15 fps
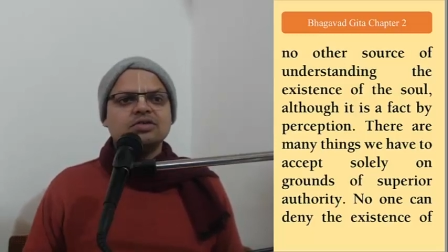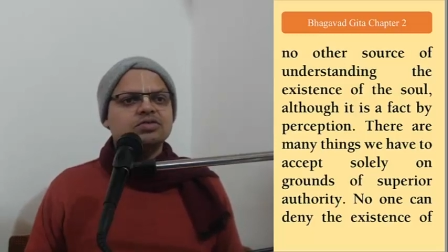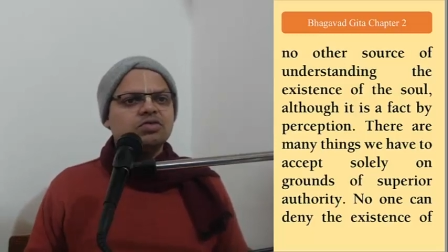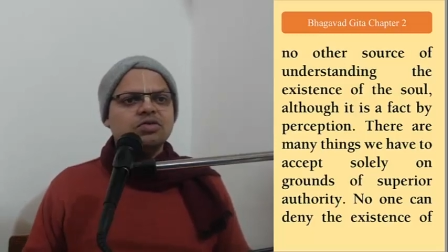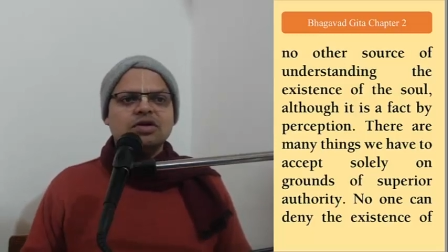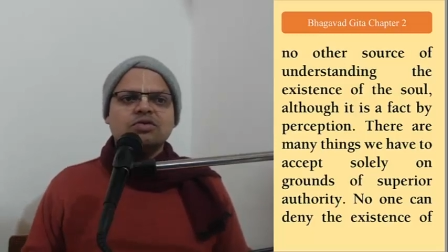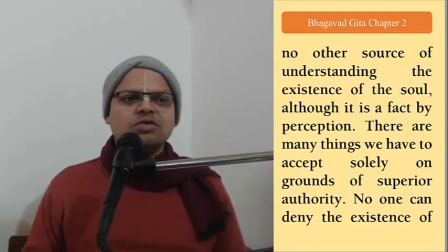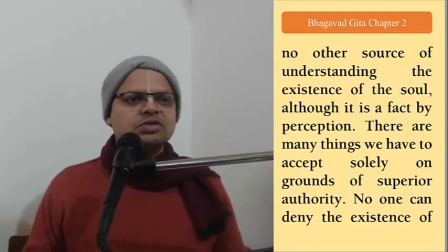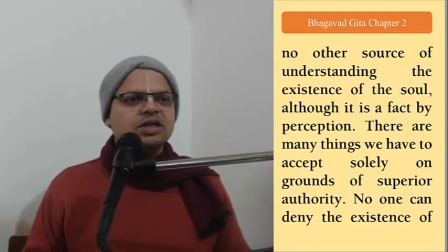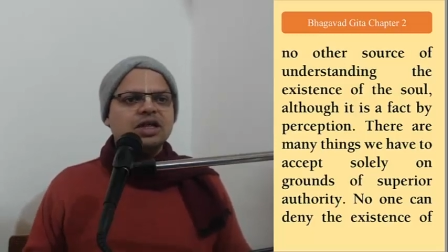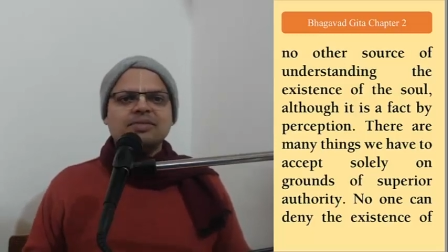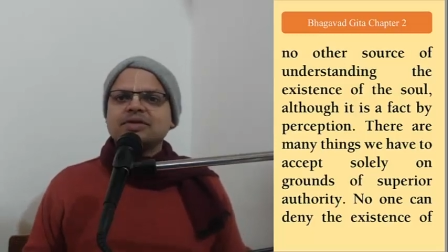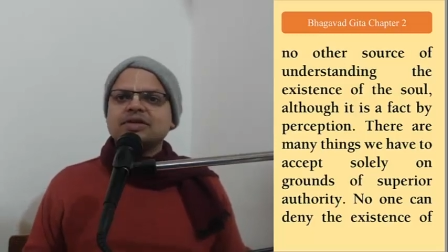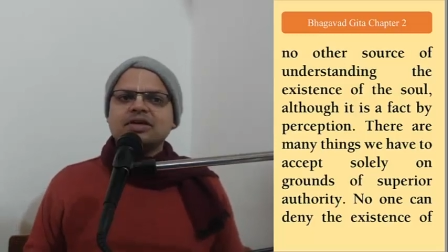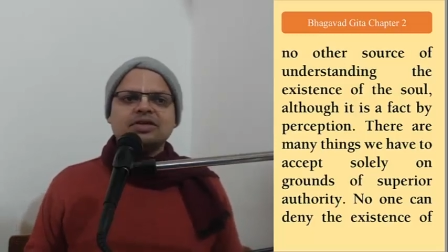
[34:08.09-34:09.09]
soul kuch
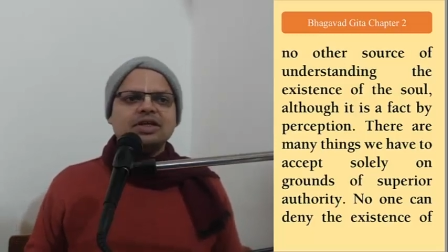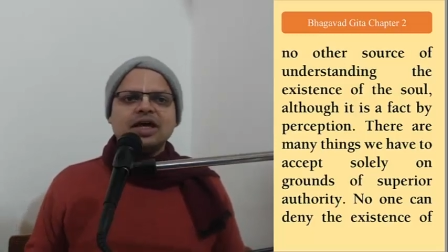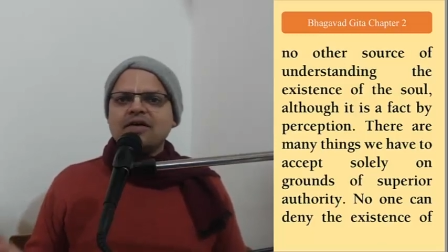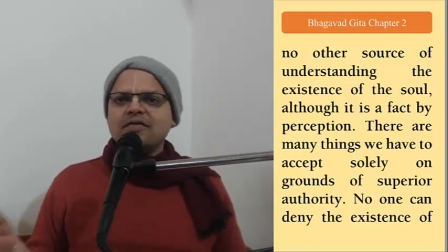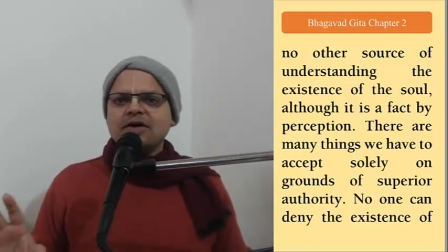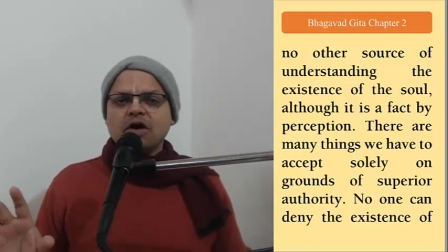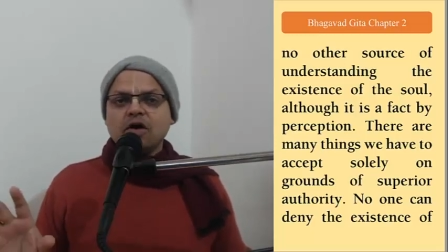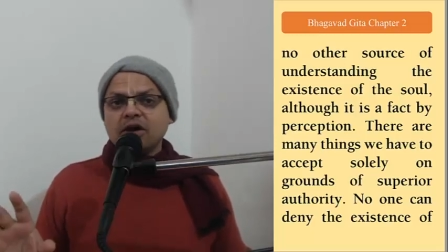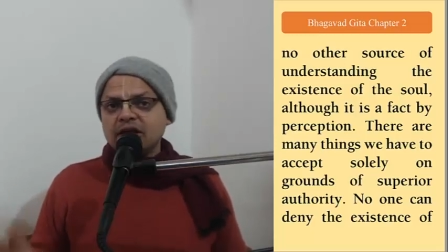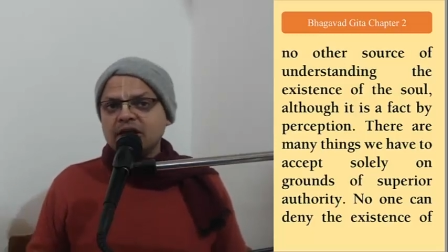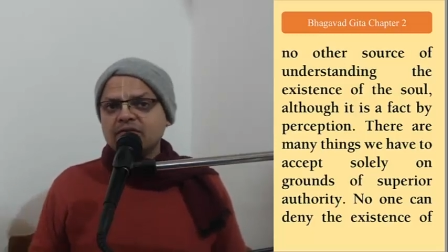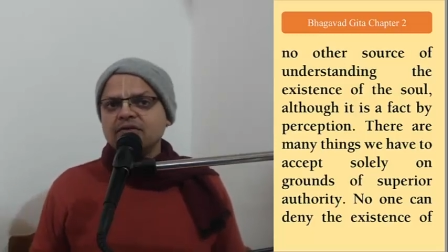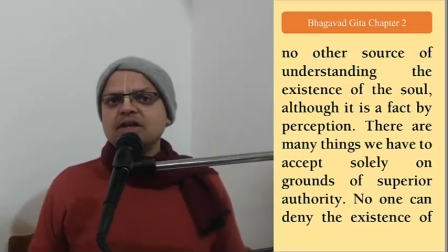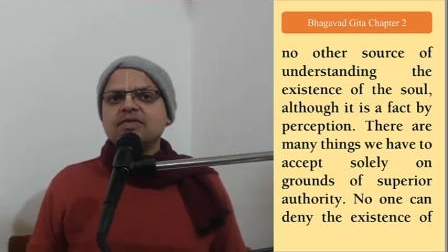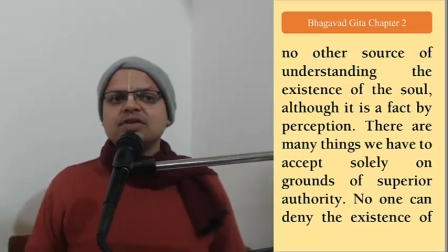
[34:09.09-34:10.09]
nahi pata they have or
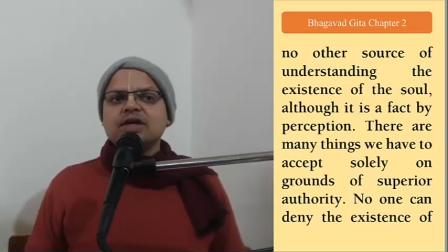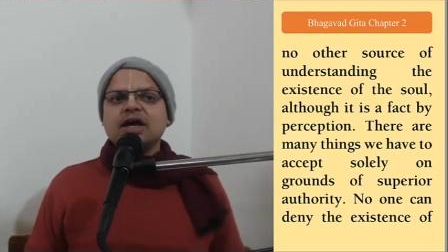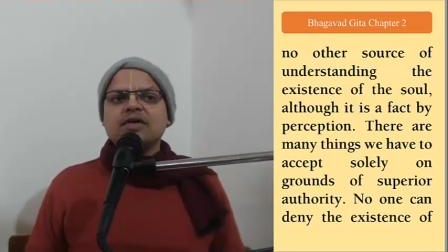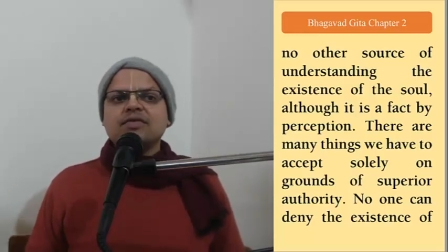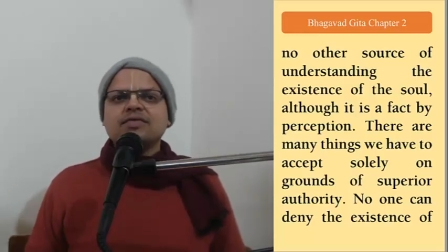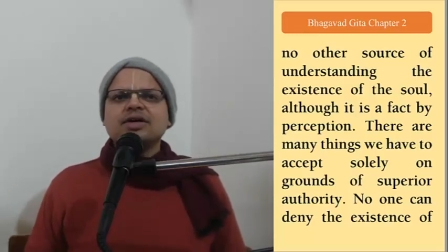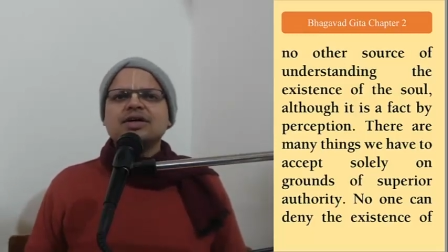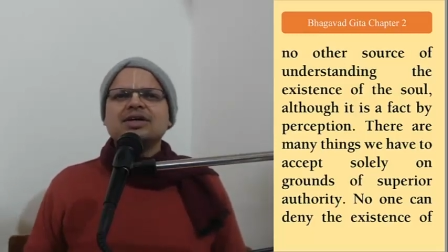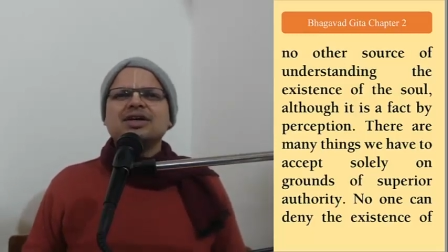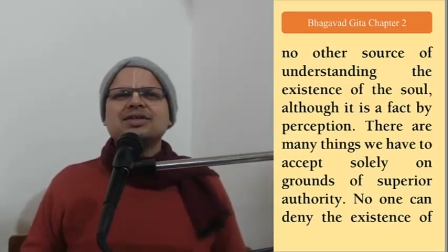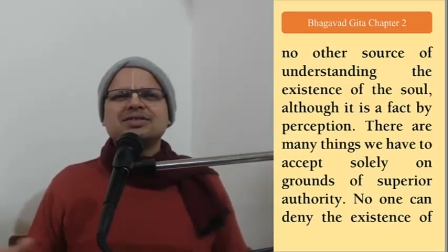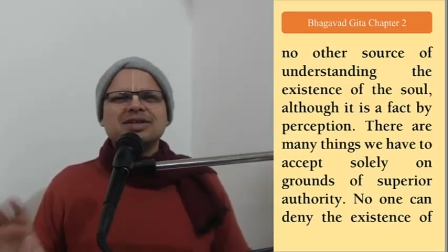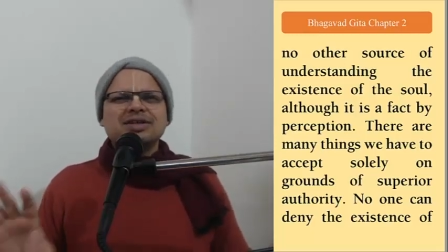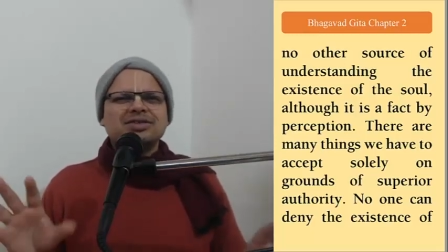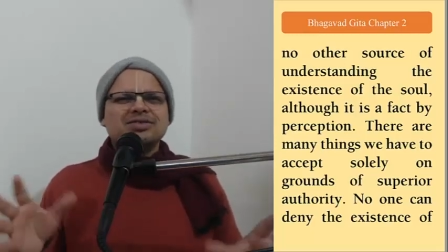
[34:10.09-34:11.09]
even if they have
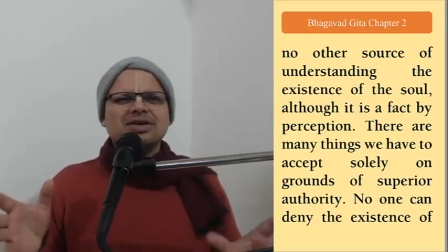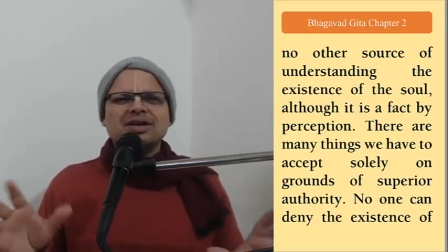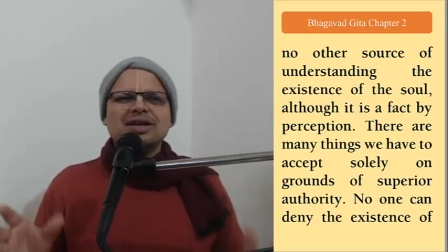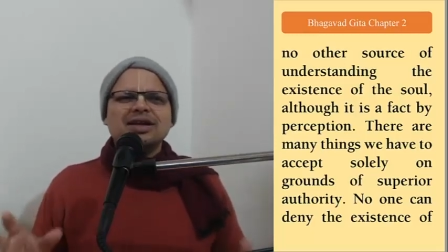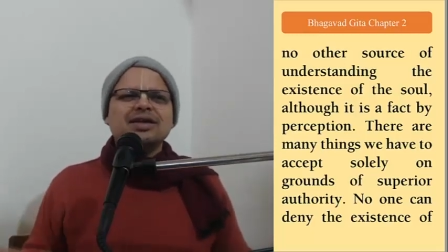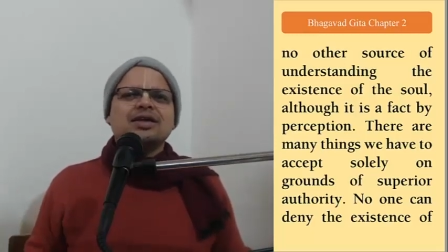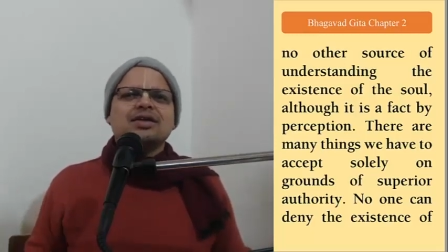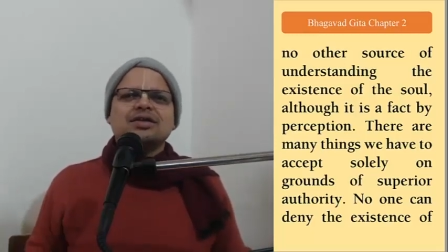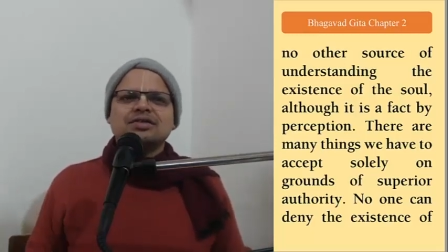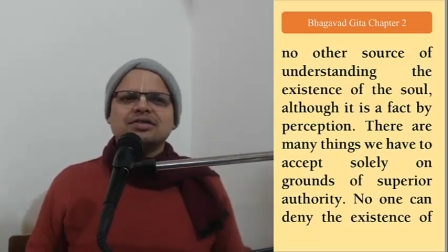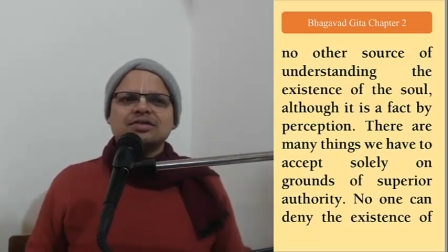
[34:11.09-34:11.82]
it's just not clear